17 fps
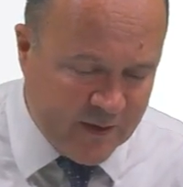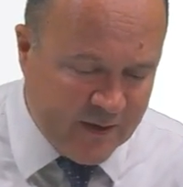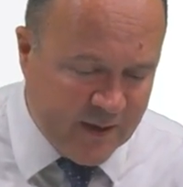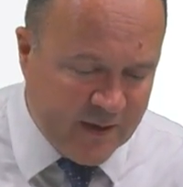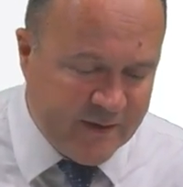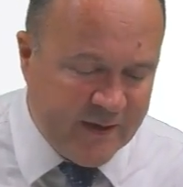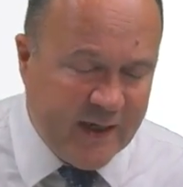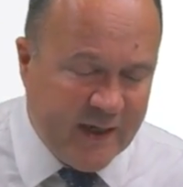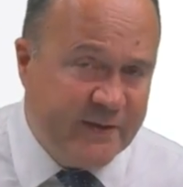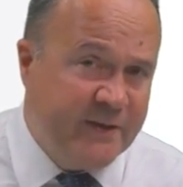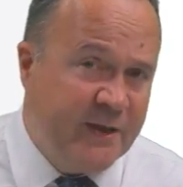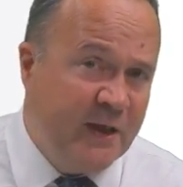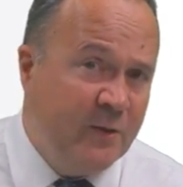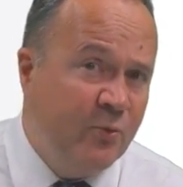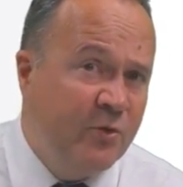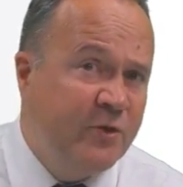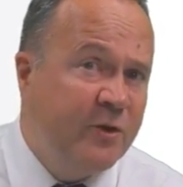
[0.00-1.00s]
and the
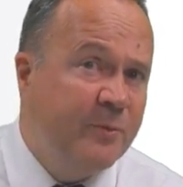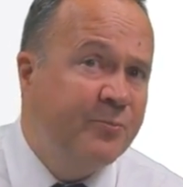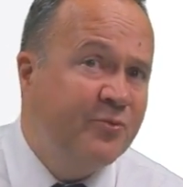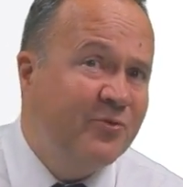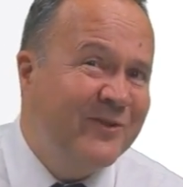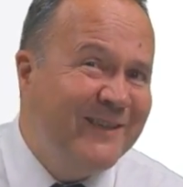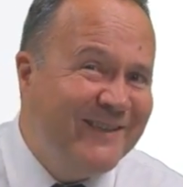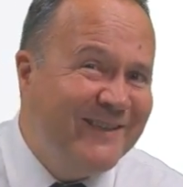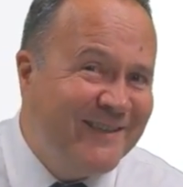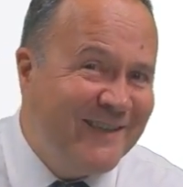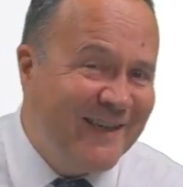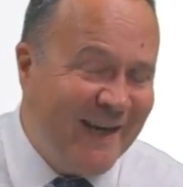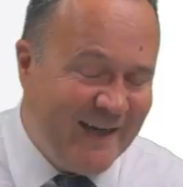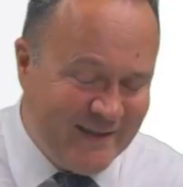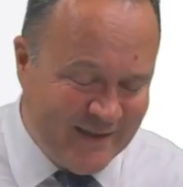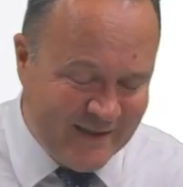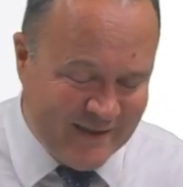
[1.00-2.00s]
asset will
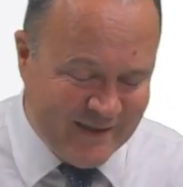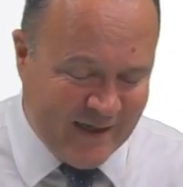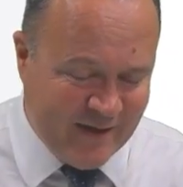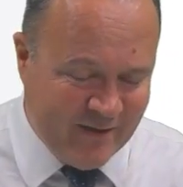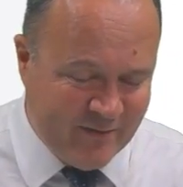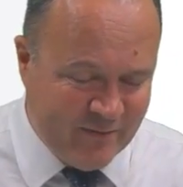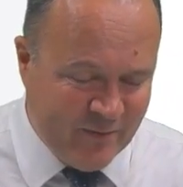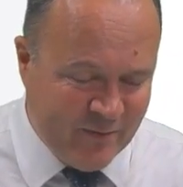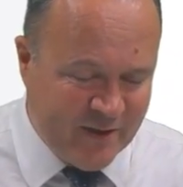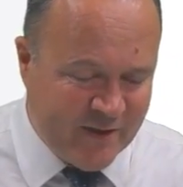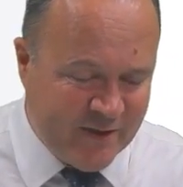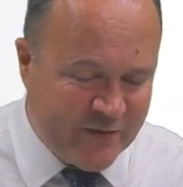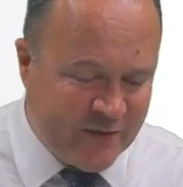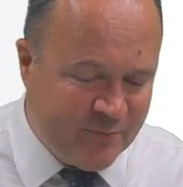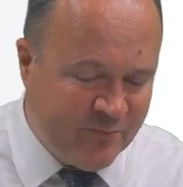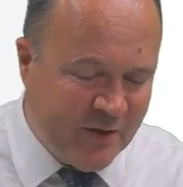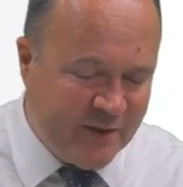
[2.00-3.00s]
depreciate down. We're going to
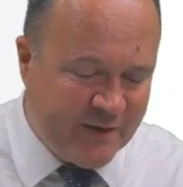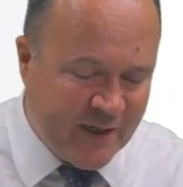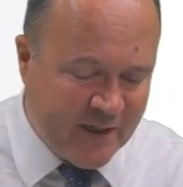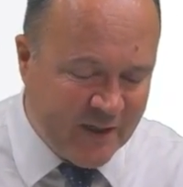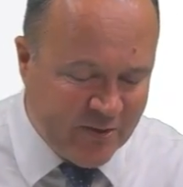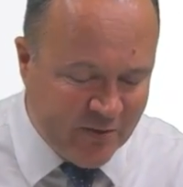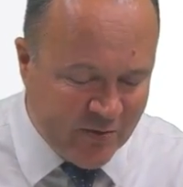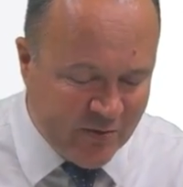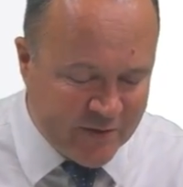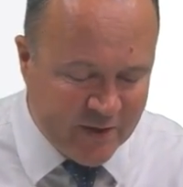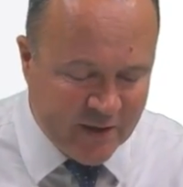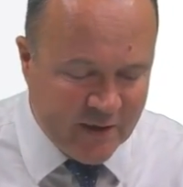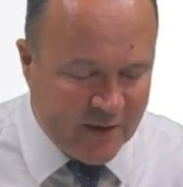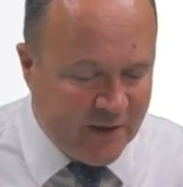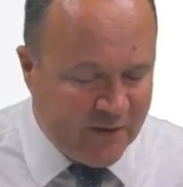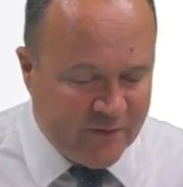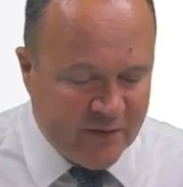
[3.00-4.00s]
spread that cost.
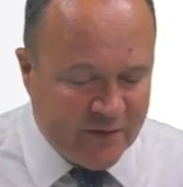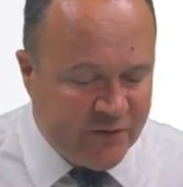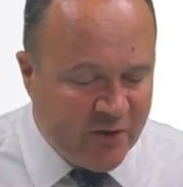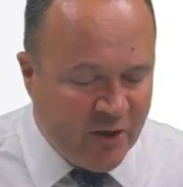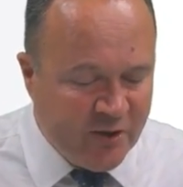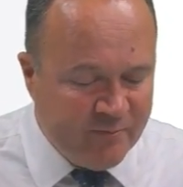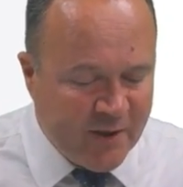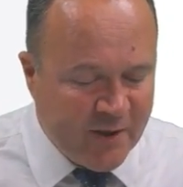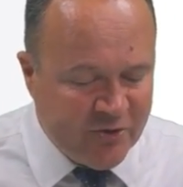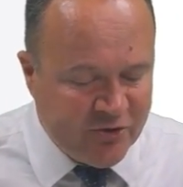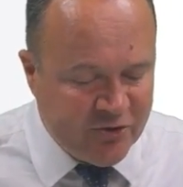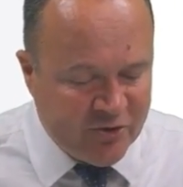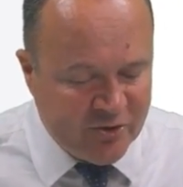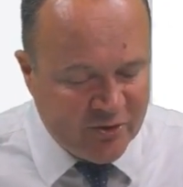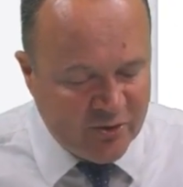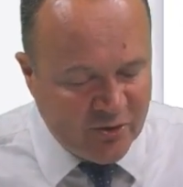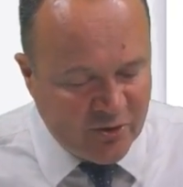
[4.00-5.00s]
There's no
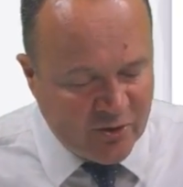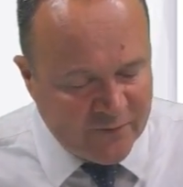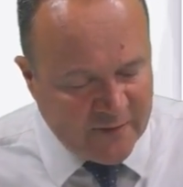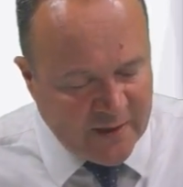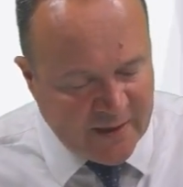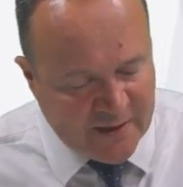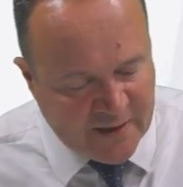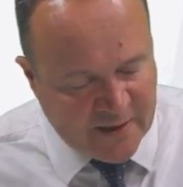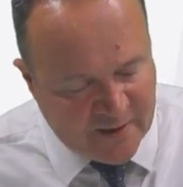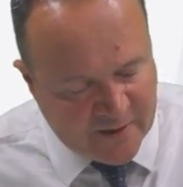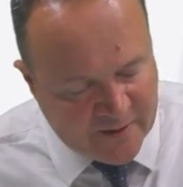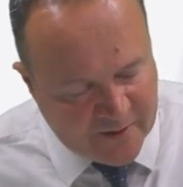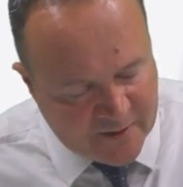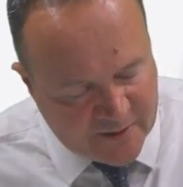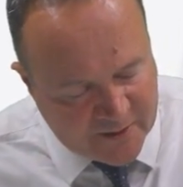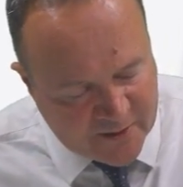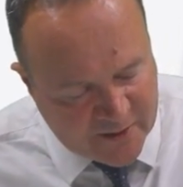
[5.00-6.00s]
mention of any
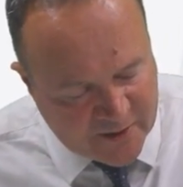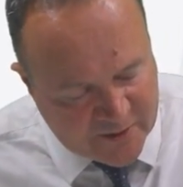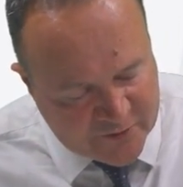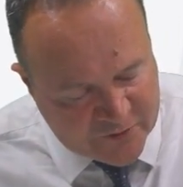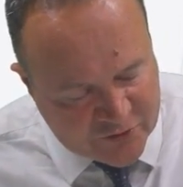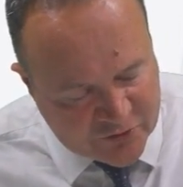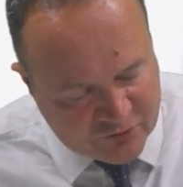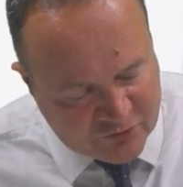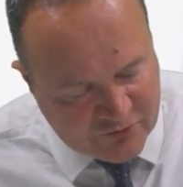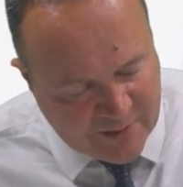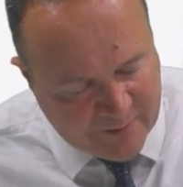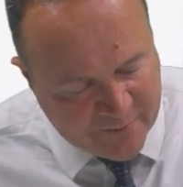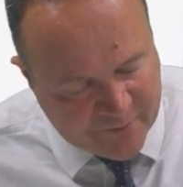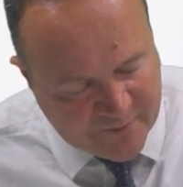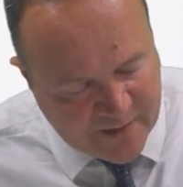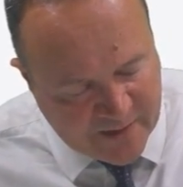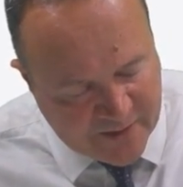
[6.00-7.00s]
scrap
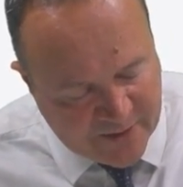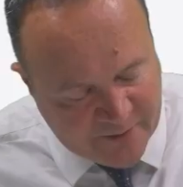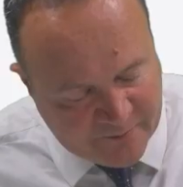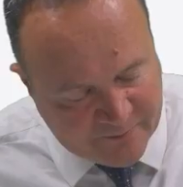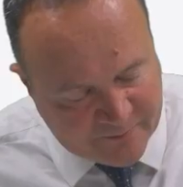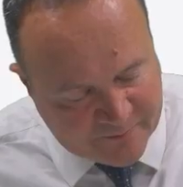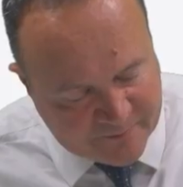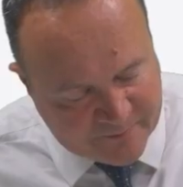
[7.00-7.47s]
value,